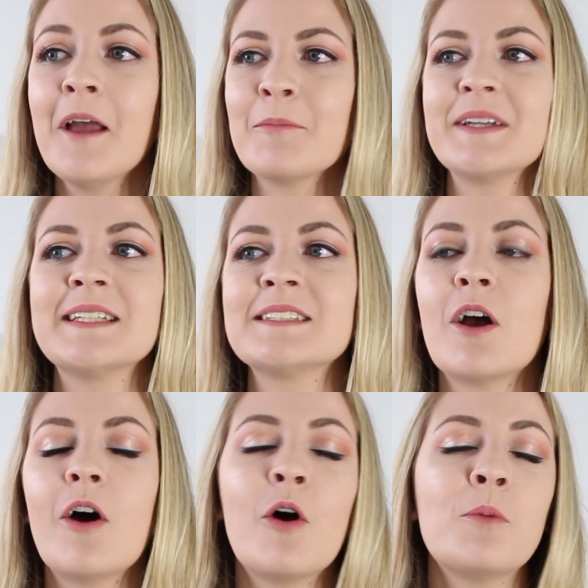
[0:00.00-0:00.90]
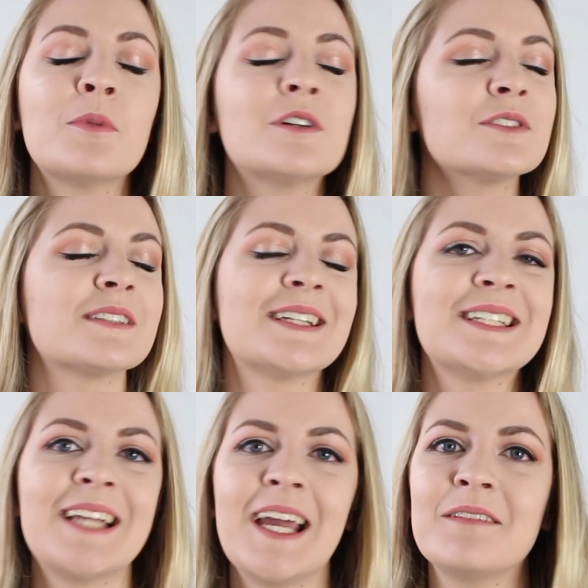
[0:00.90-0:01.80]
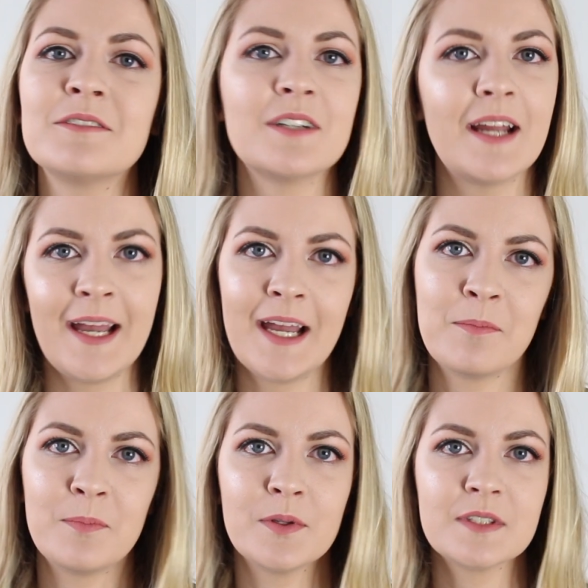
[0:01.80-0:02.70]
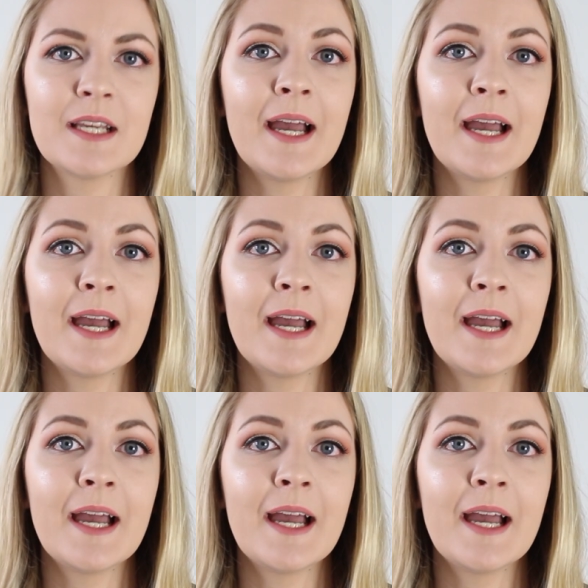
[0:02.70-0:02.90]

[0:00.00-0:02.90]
But this almost never happens.